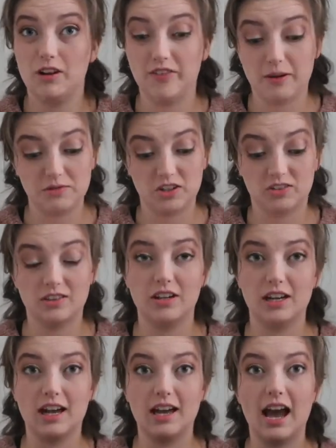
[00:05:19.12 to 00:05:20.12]
if I'm just
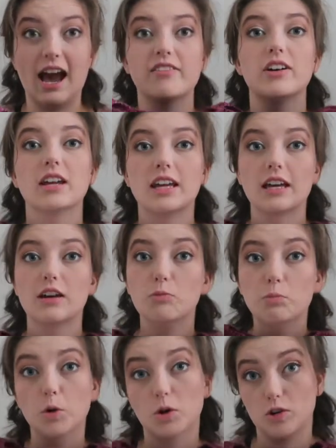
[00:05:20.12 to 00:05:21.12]
going to have a
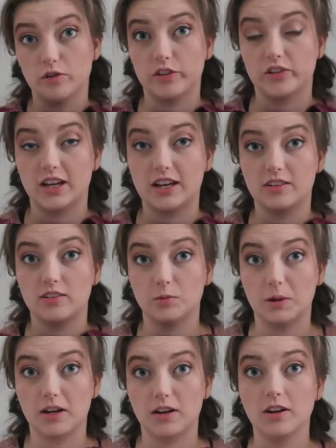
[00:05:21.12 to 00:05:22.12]
more oversized
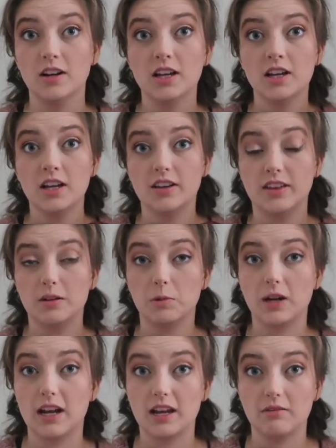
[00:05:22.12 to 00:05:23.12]
sweater than
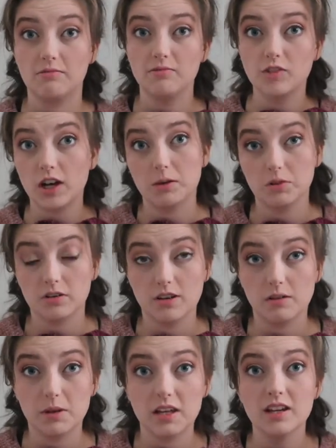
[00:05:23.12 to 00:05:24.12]
what I thought it was going
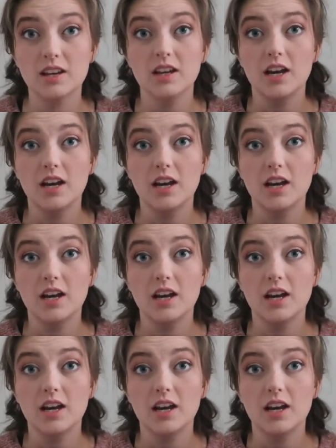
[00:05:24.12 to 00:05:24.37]
to be.